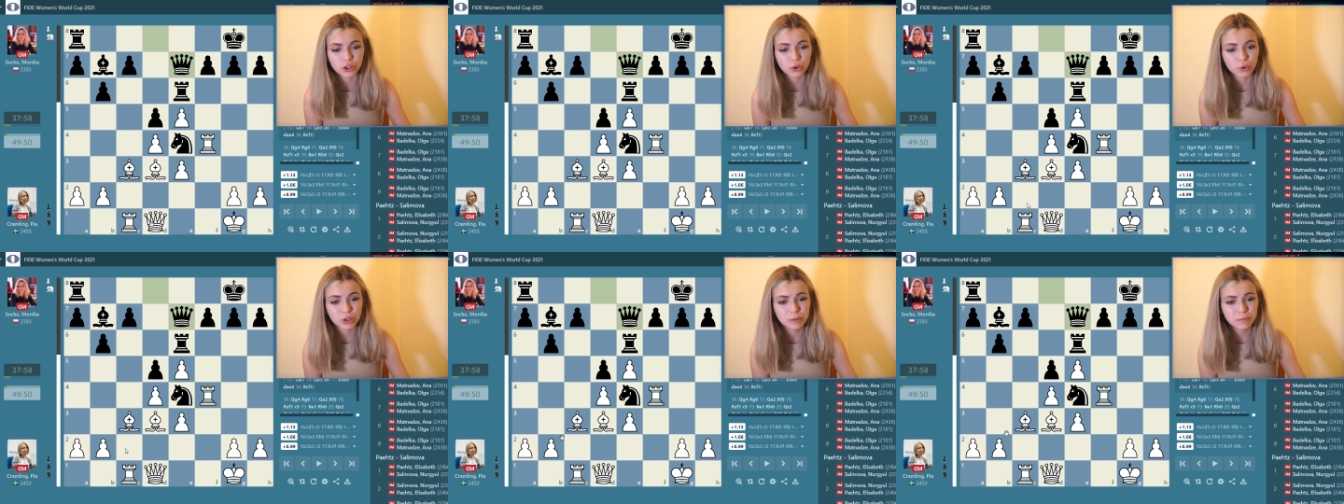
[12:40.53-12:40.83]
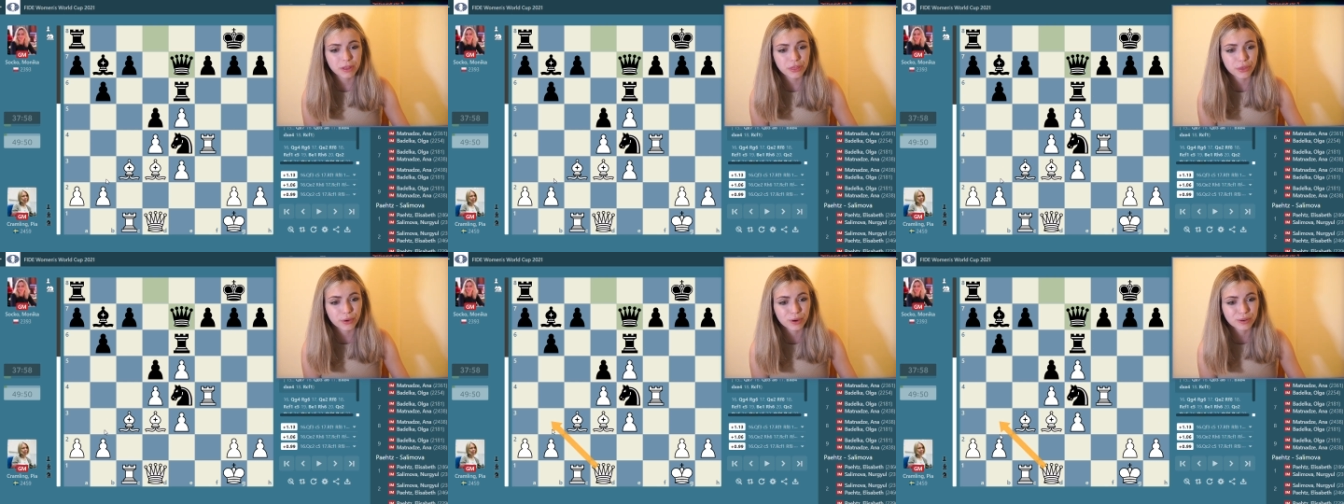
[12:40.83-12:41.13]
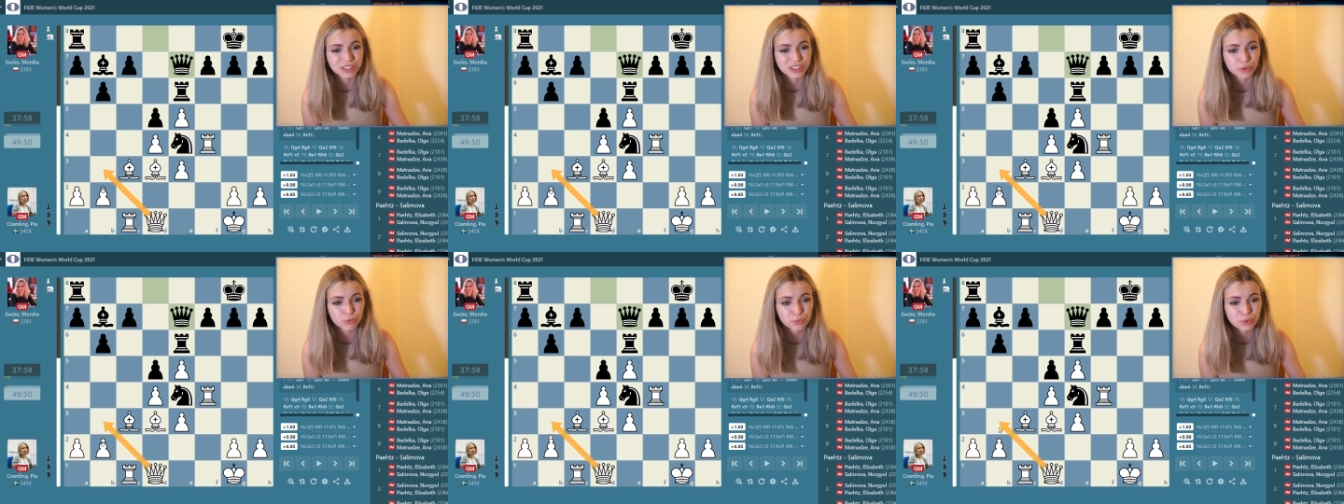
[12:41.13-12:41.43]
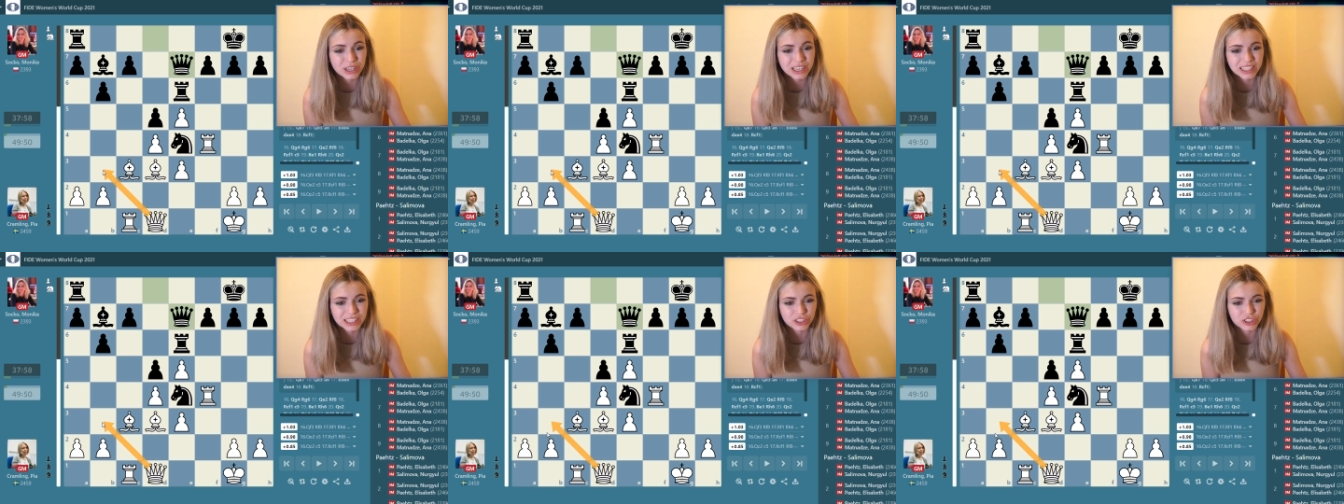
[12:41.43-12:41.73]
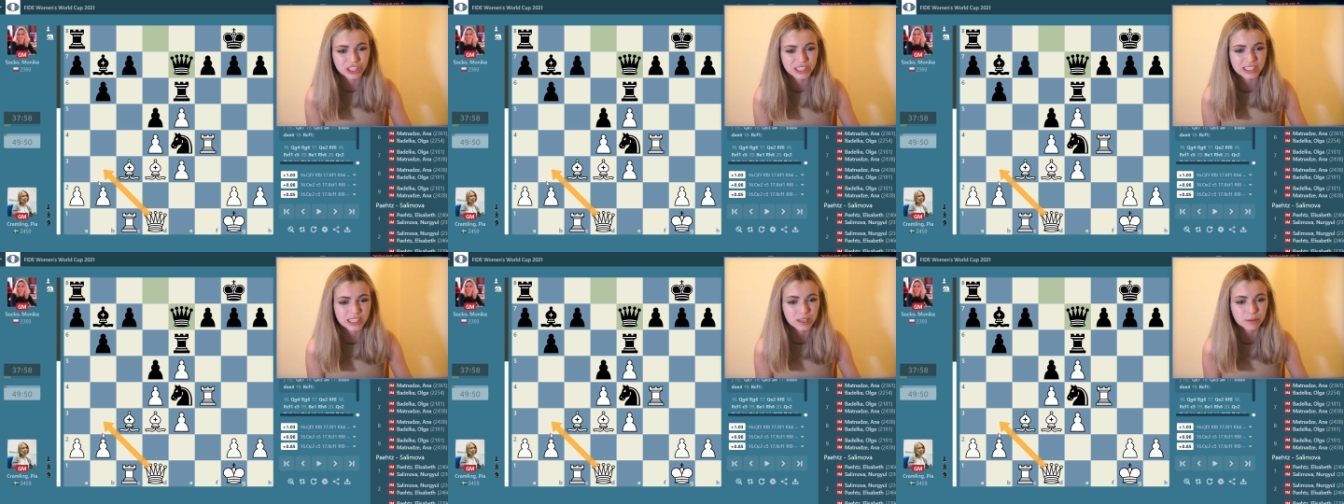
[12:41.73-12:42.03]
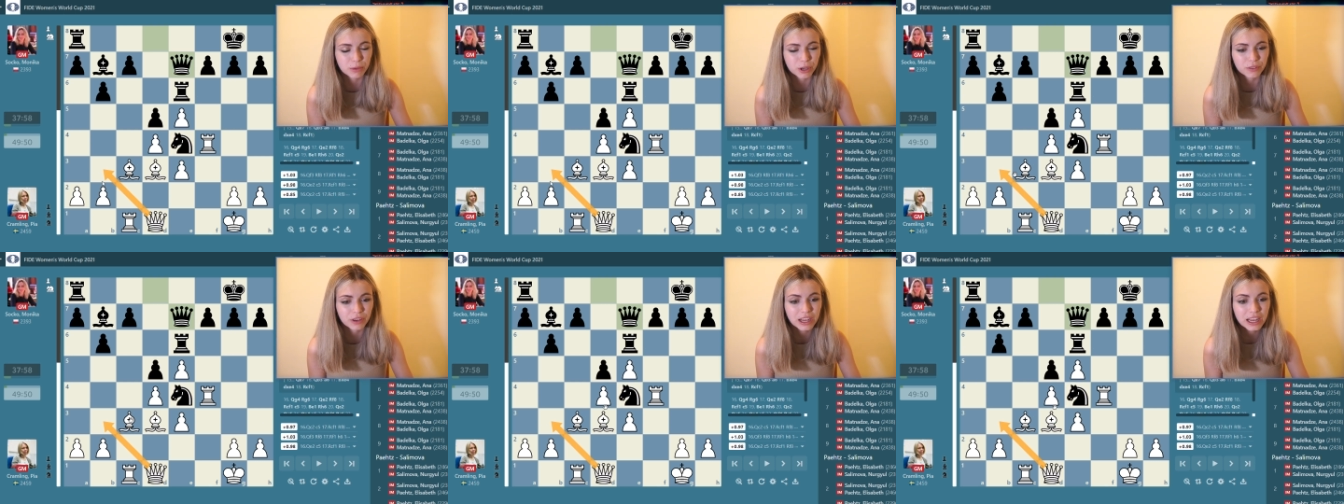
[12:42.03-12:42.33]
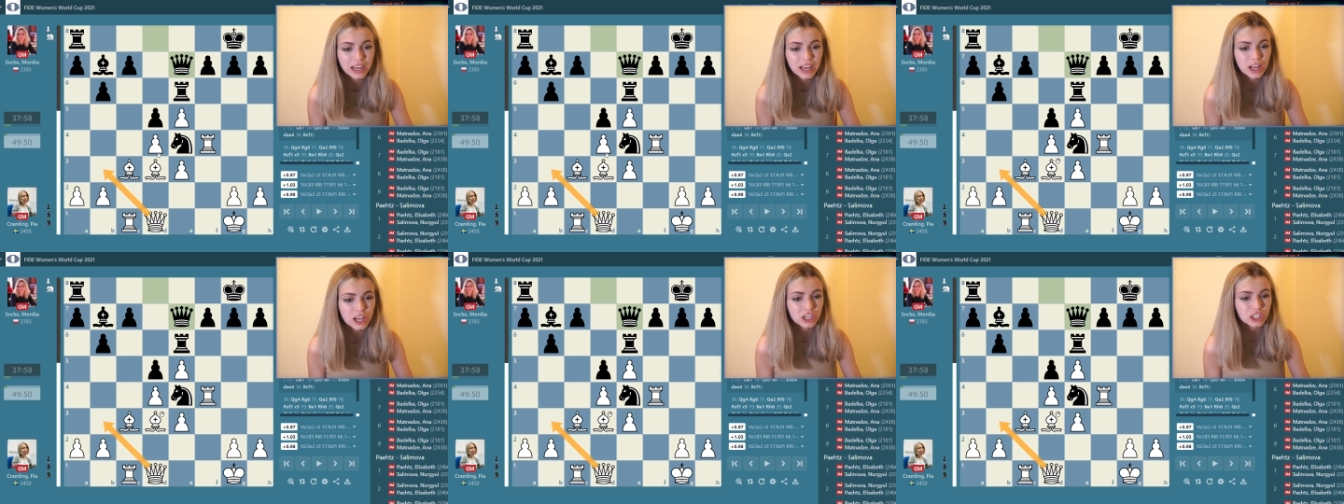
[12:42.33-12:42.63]
Queen b3 was a really interesting move,
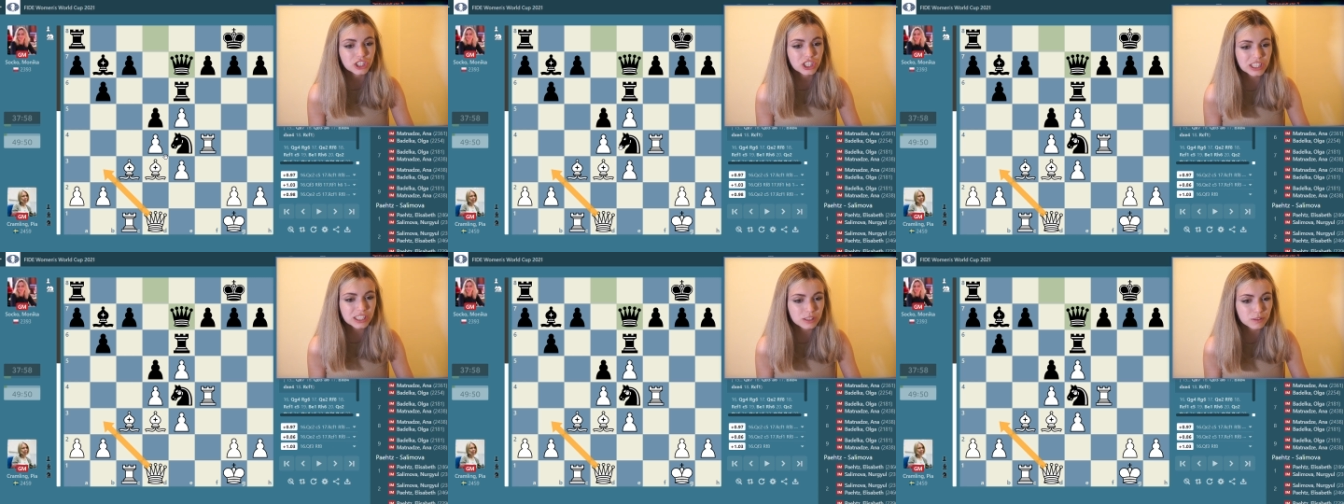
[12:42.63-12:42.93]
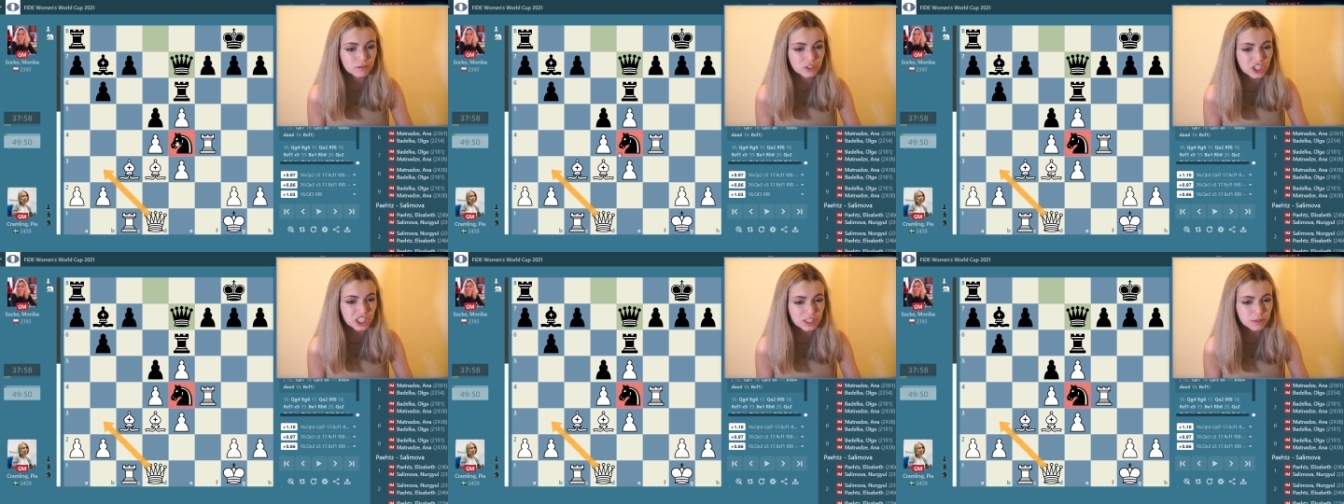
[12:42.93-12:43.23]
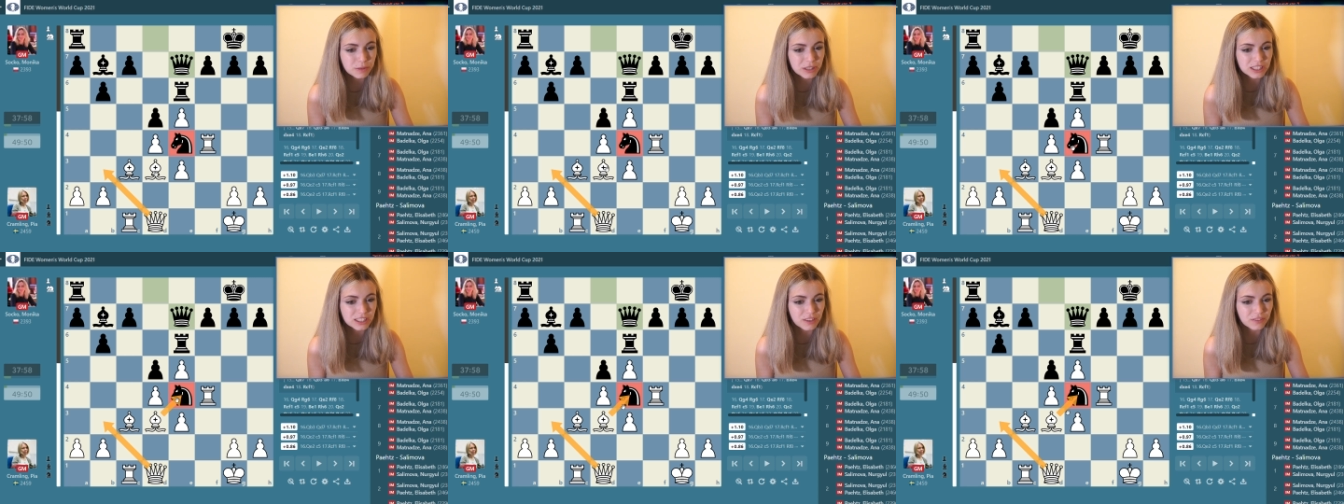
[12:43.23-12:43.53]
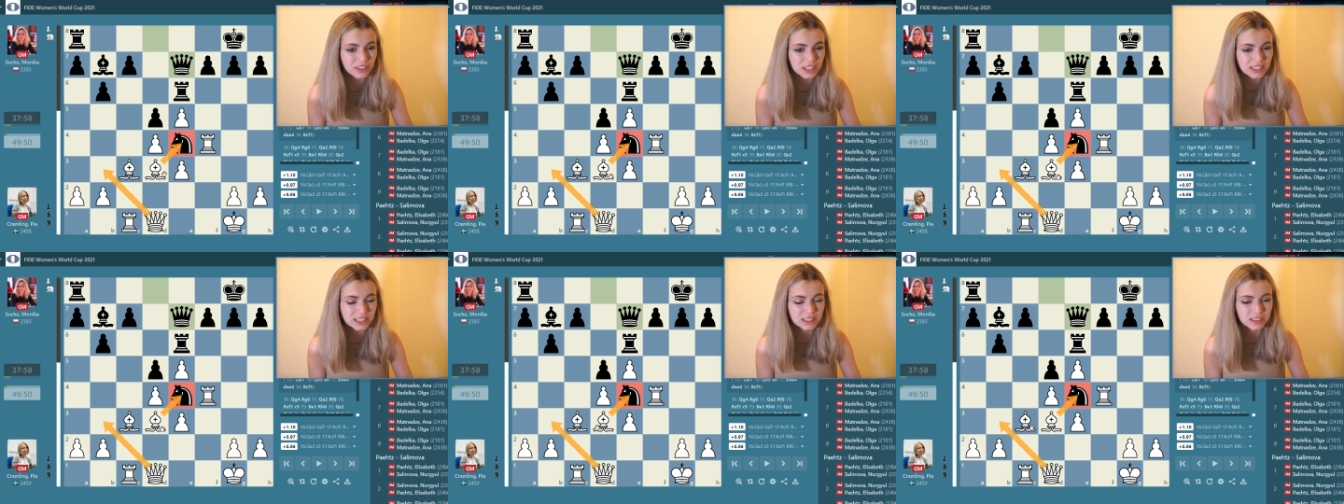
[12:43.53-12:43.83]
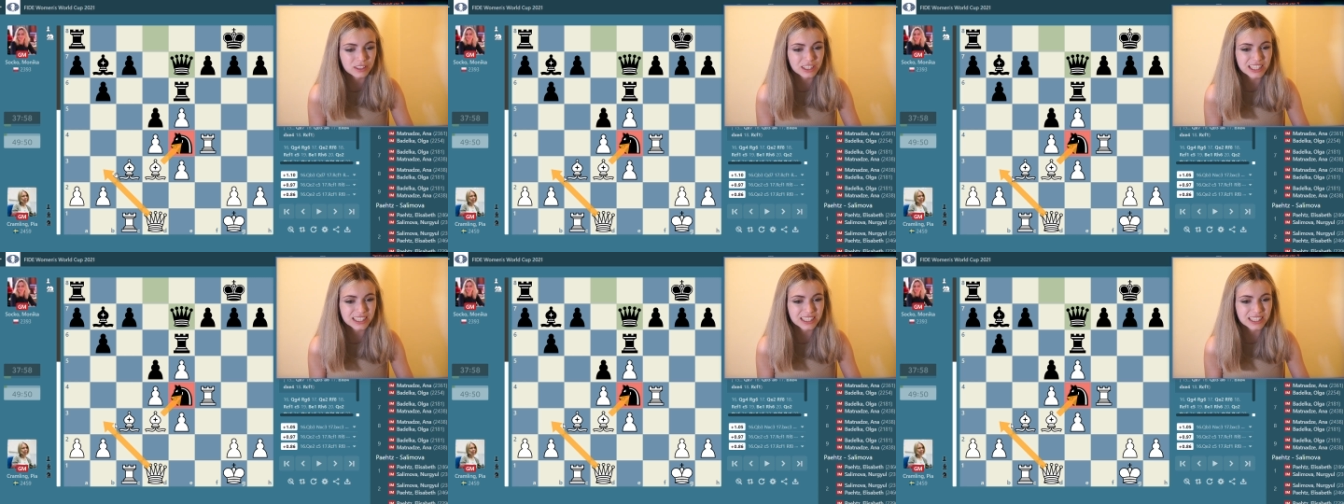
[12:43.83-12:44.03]
just because of this